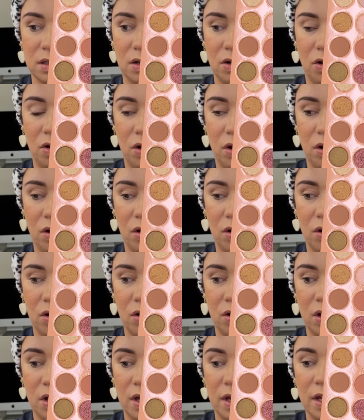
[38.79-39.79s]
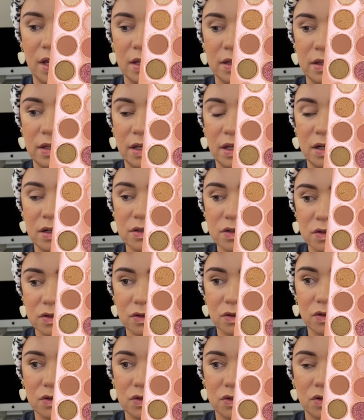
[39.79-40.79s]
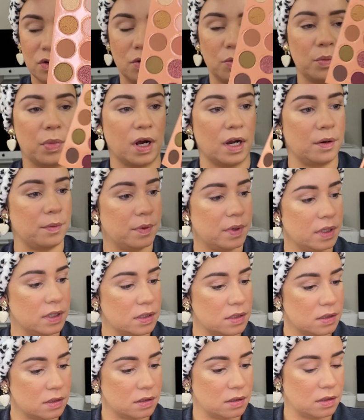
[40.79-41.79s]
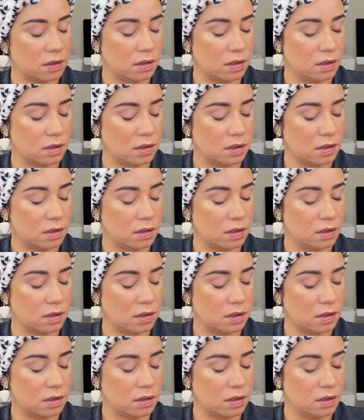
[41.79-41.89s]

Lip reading: Oh, they are so vibrant.